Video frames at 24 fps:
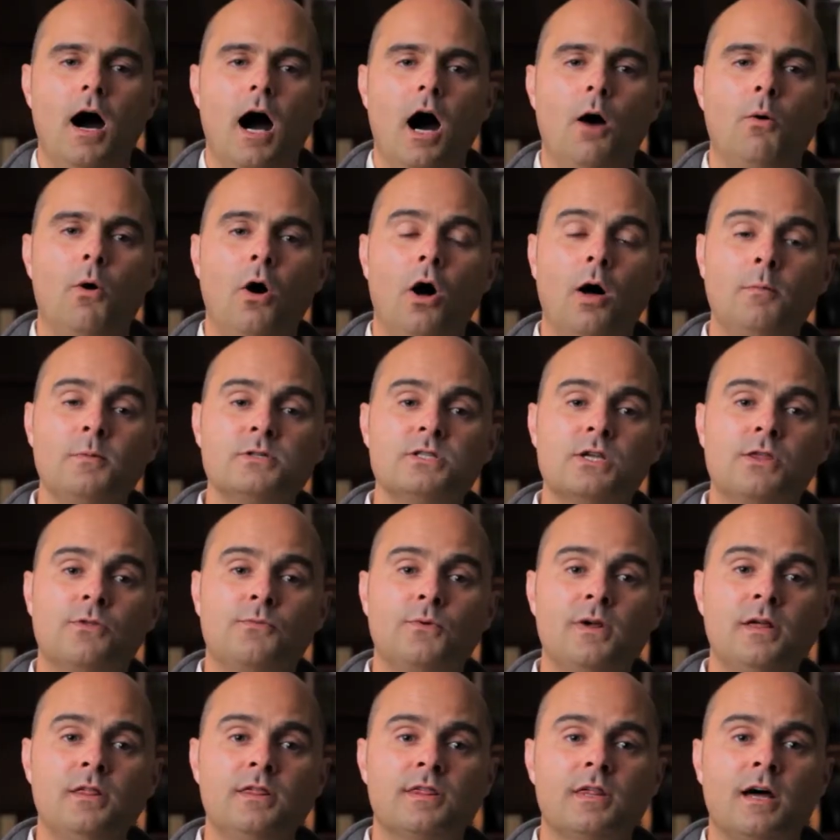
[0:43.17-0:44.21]
Our almost
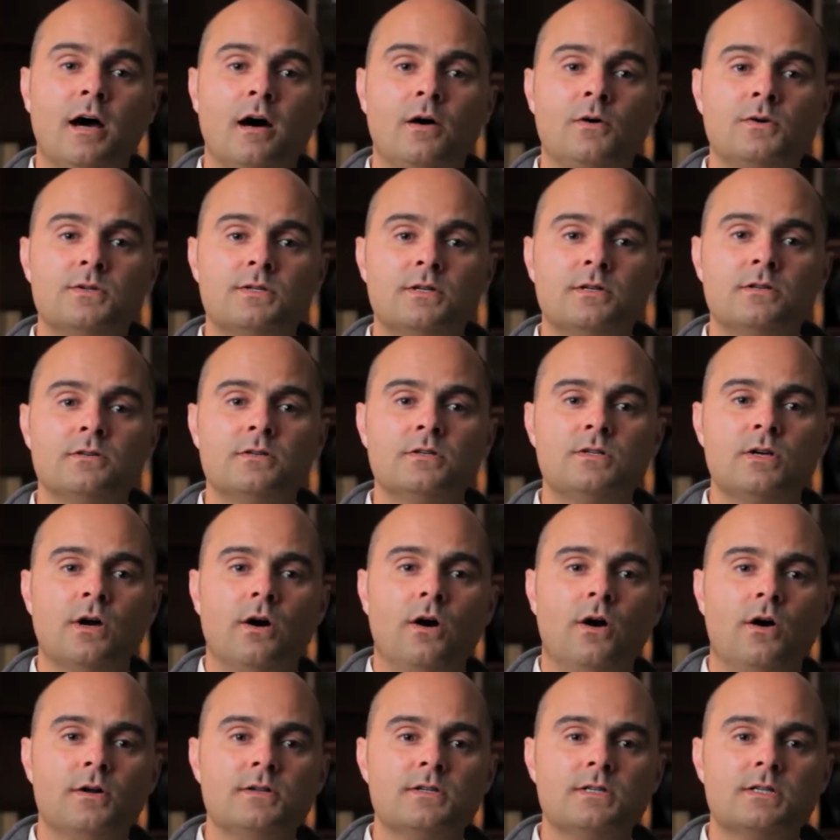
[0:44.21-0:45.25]
3,000
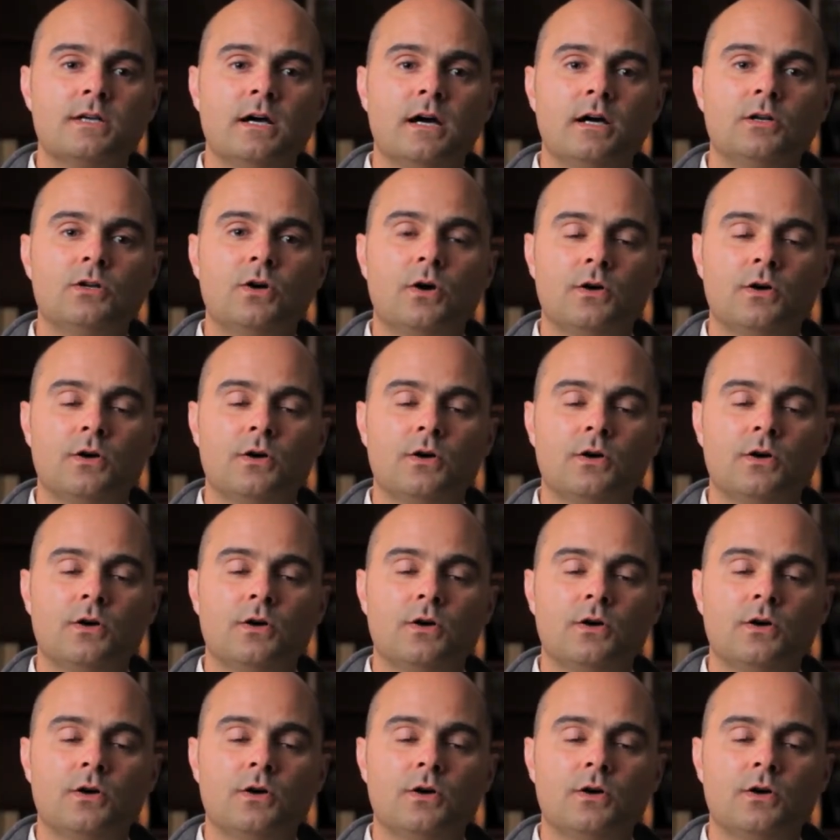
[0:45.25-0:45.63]
on-site